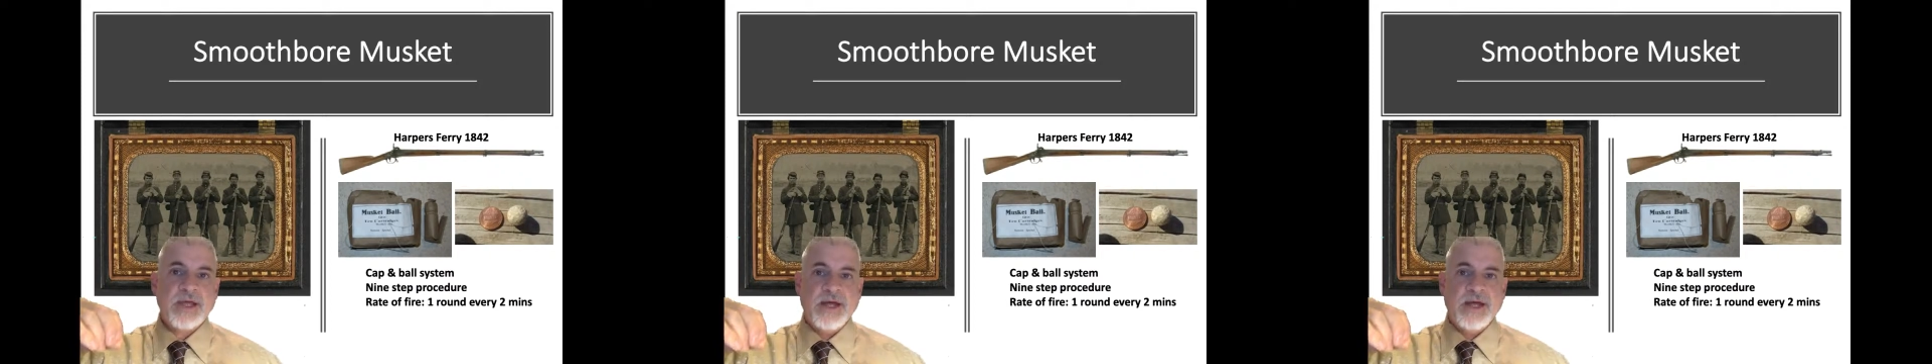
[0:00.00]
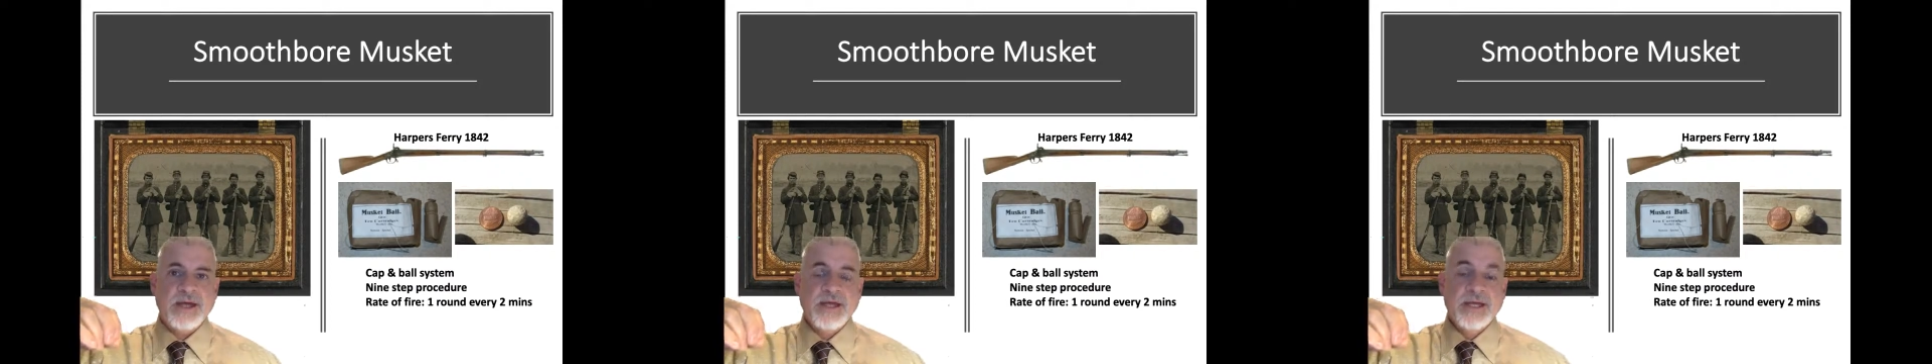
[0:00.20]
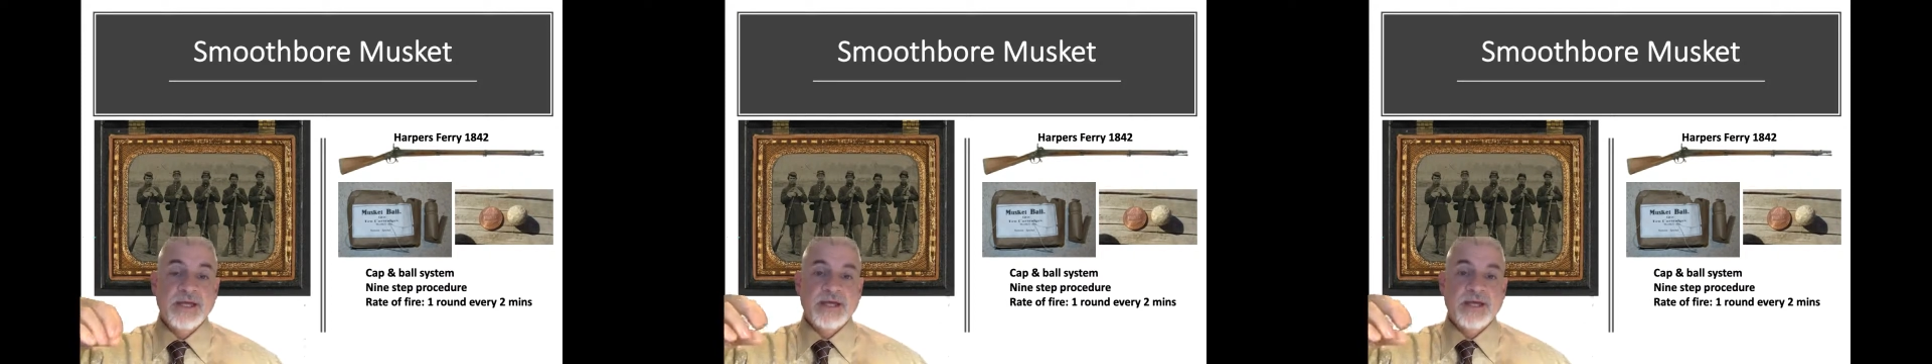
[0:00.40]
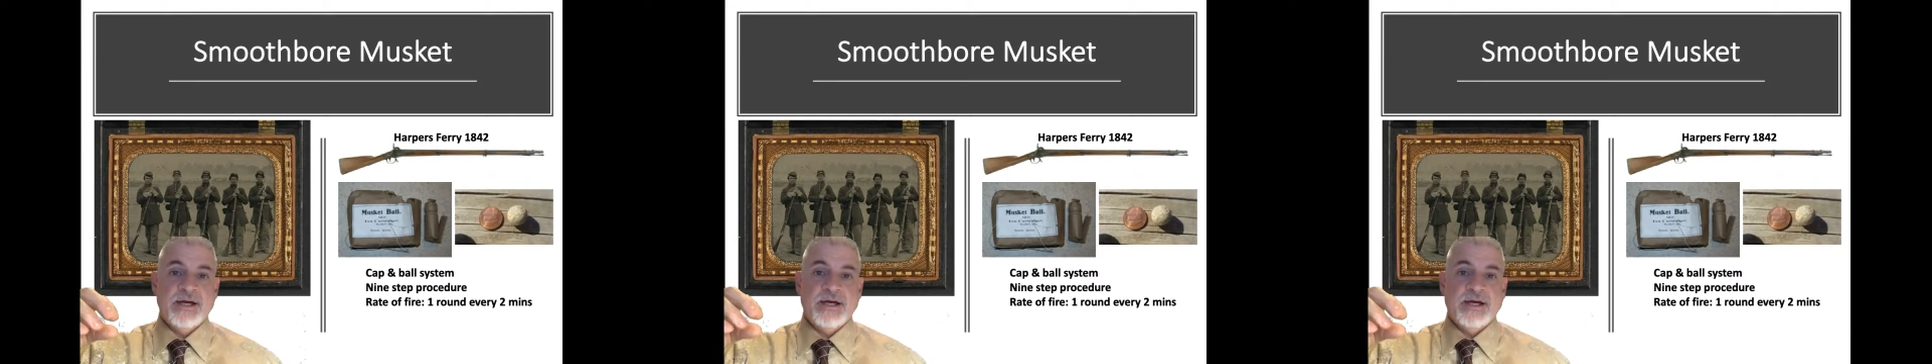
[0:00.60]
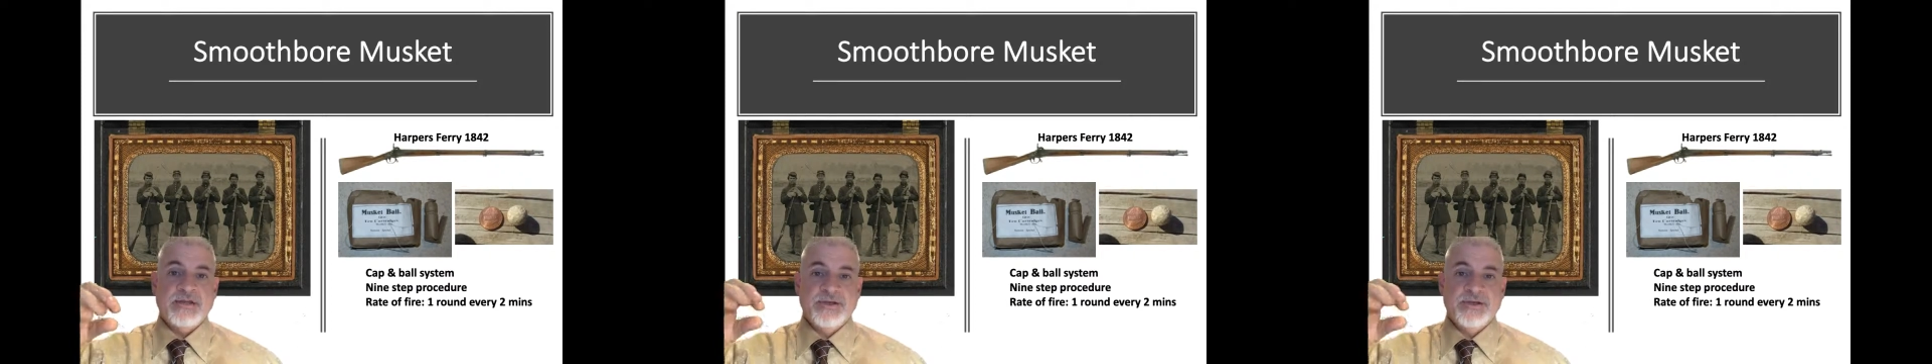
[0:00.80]
uh,
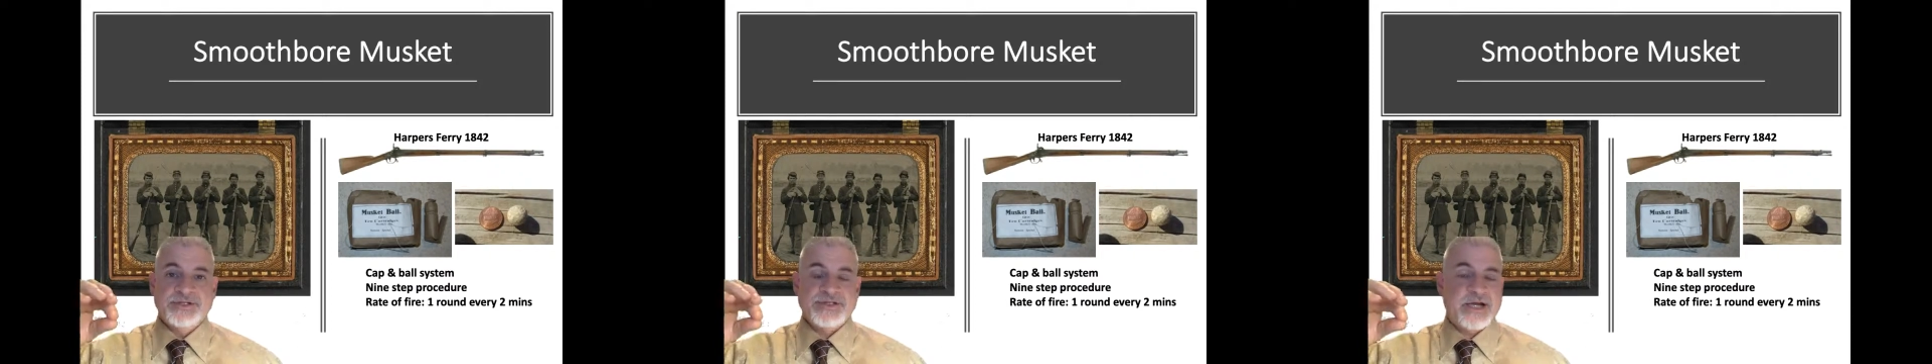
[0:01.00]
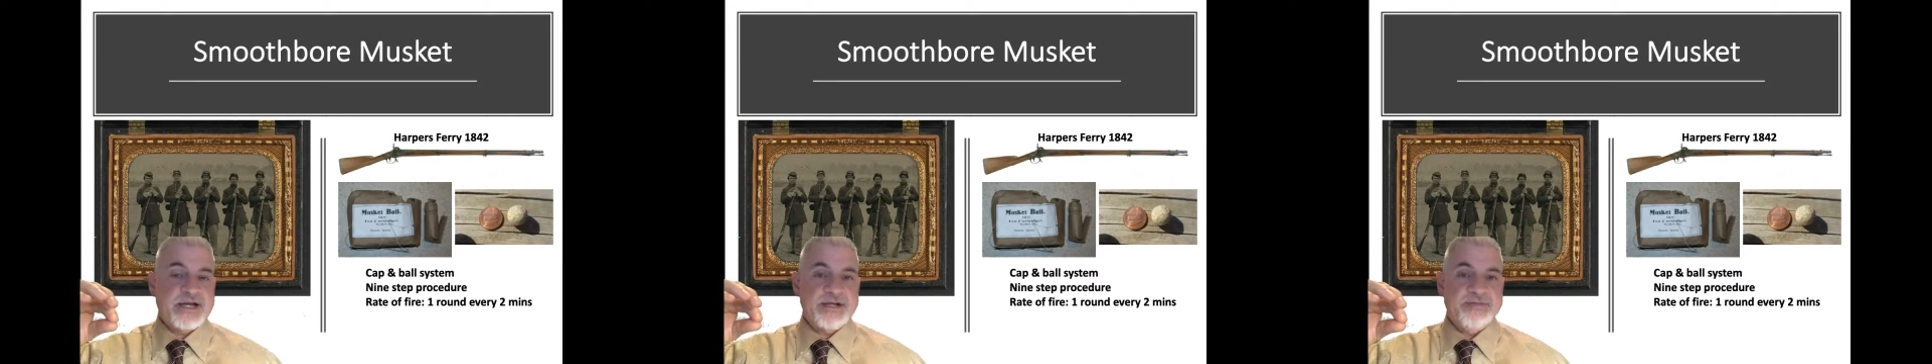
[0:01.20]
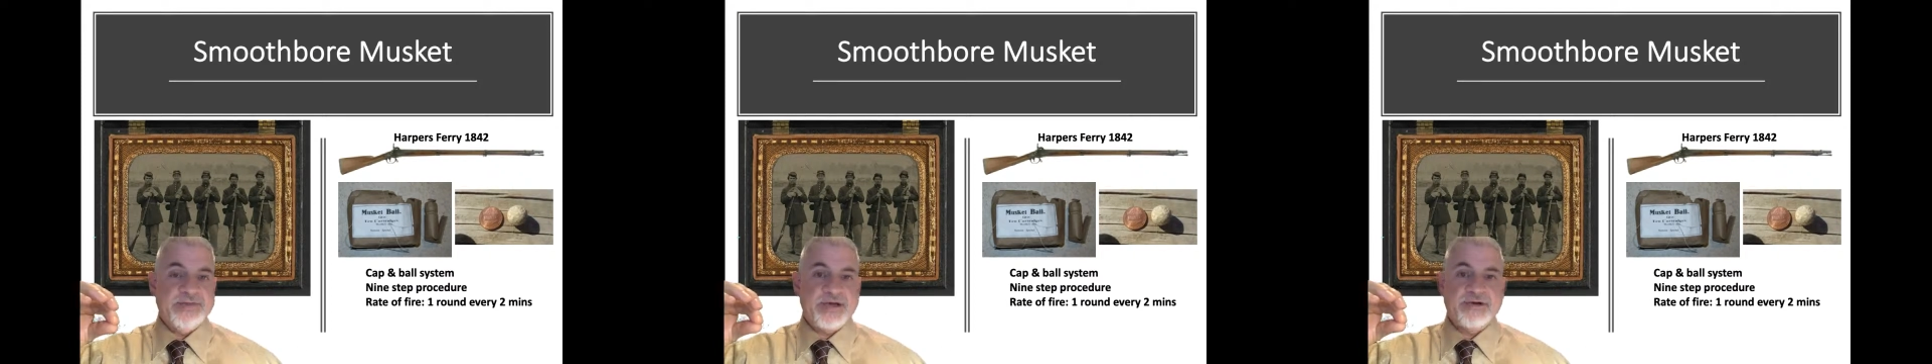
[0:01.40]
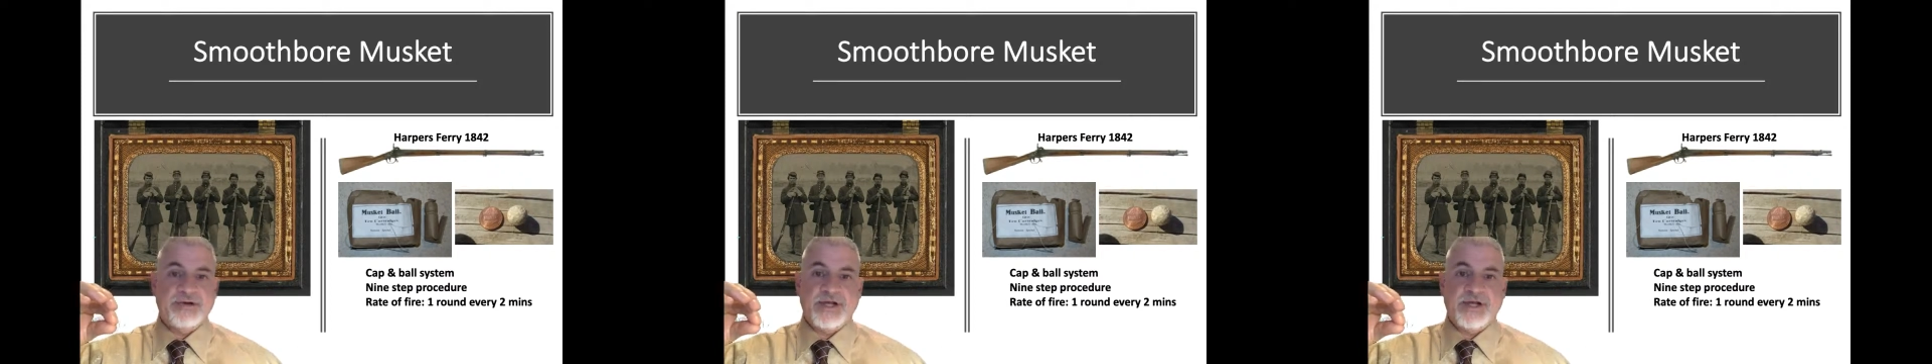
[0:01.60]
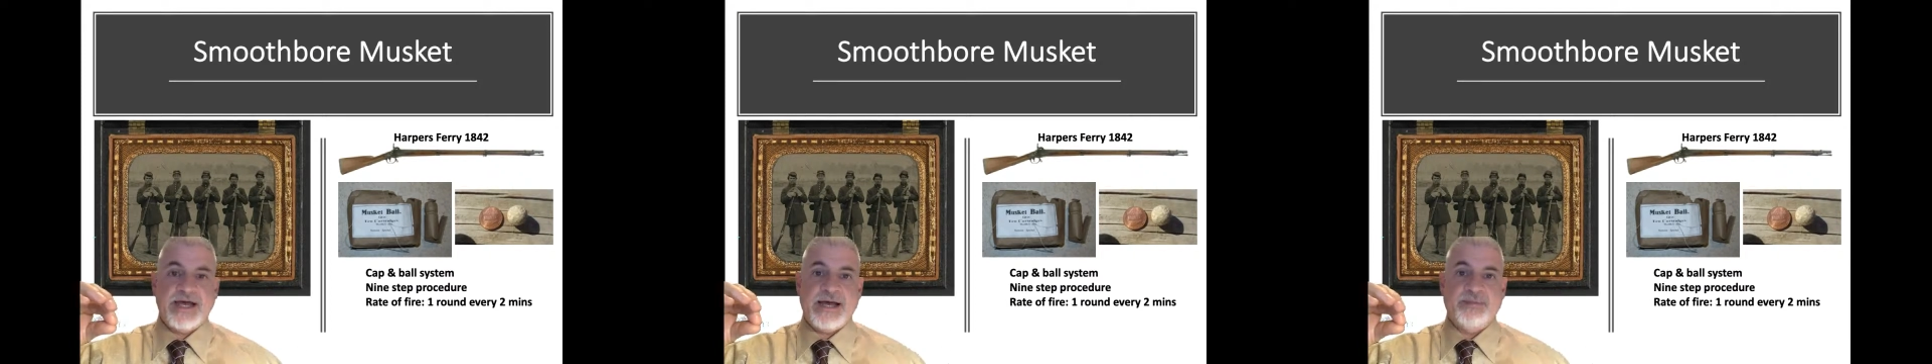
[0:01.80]
a little tiny
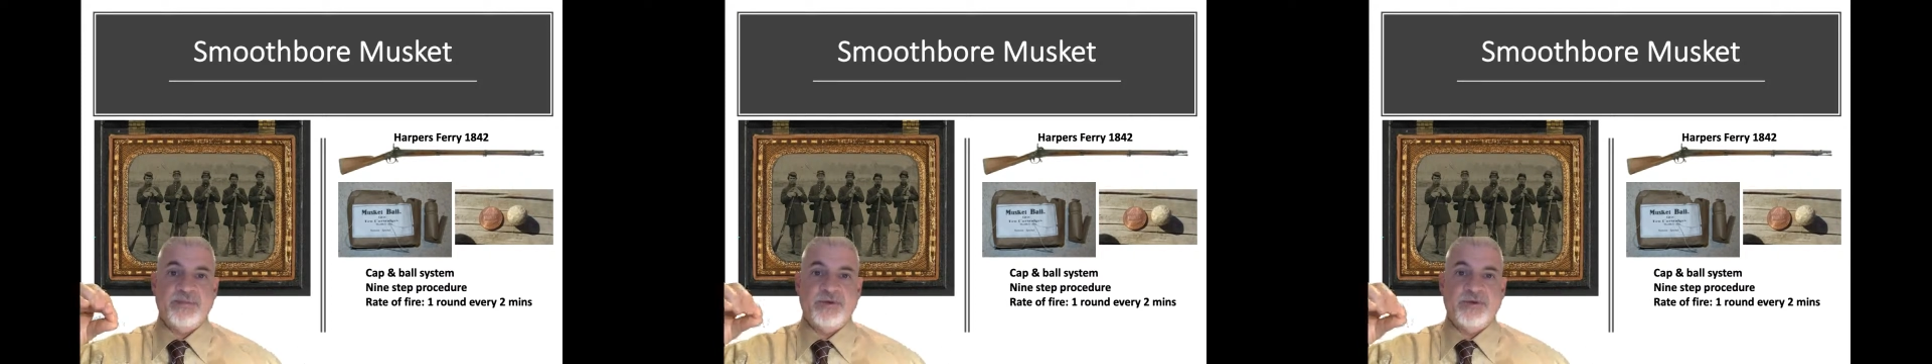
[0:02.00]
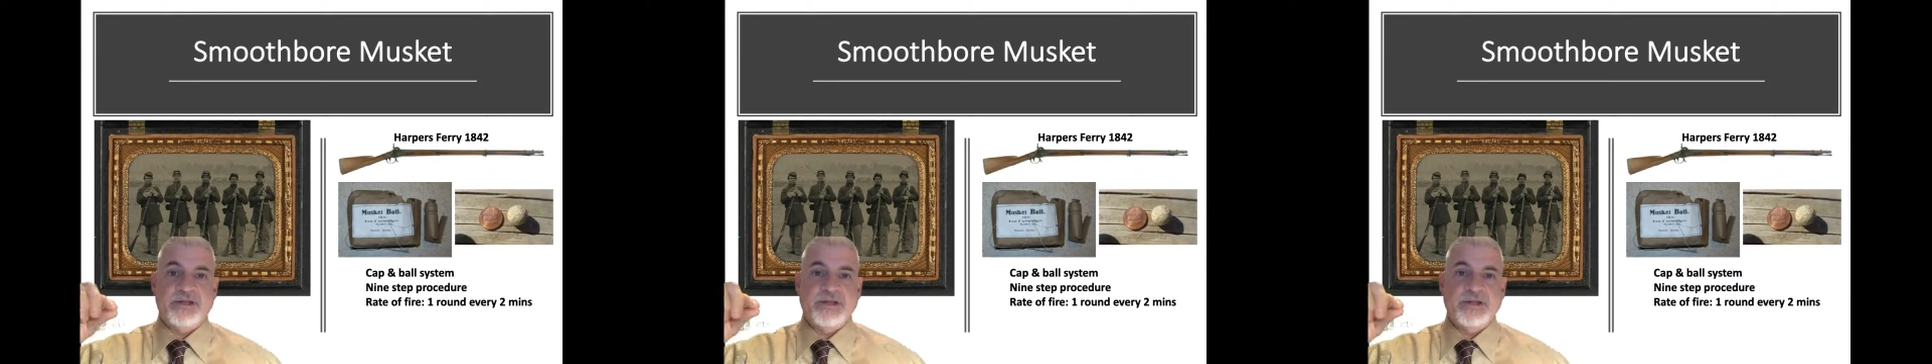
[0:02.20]
metal cap with